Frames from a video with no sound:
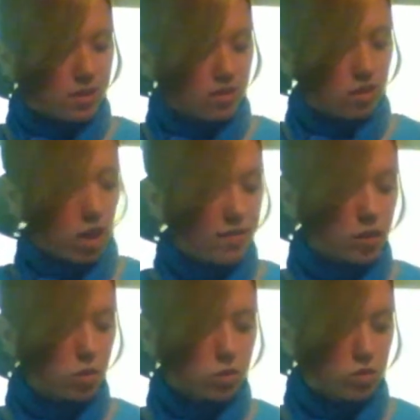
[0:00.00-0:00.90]
The
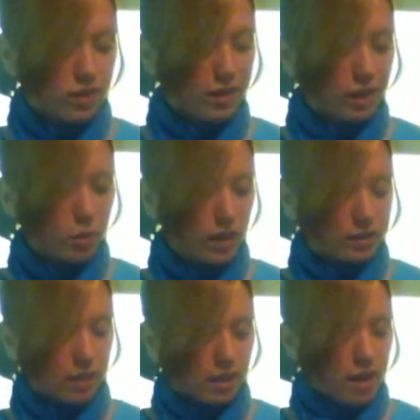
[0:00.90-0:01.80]
lava cools very
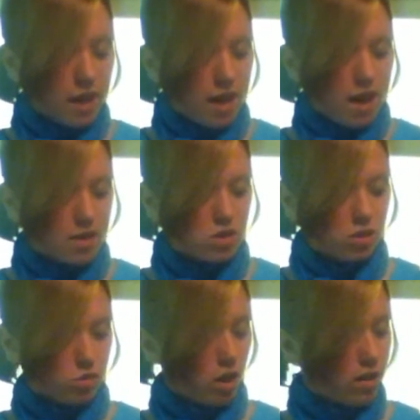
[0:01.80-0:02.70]
quickly, and so
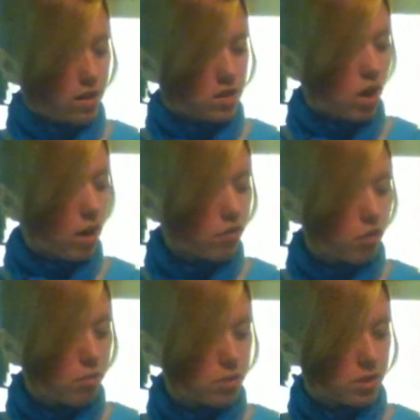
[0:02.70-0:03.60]
the rock does not
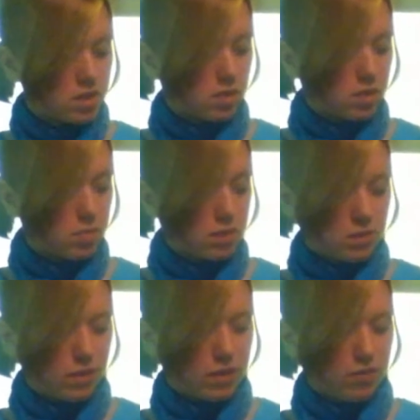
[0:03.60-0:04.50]
form crystals but
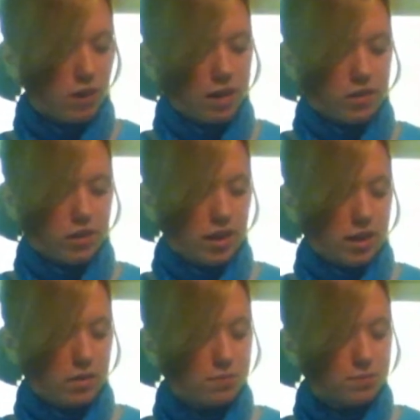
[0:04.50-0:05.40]
is very fine-grained.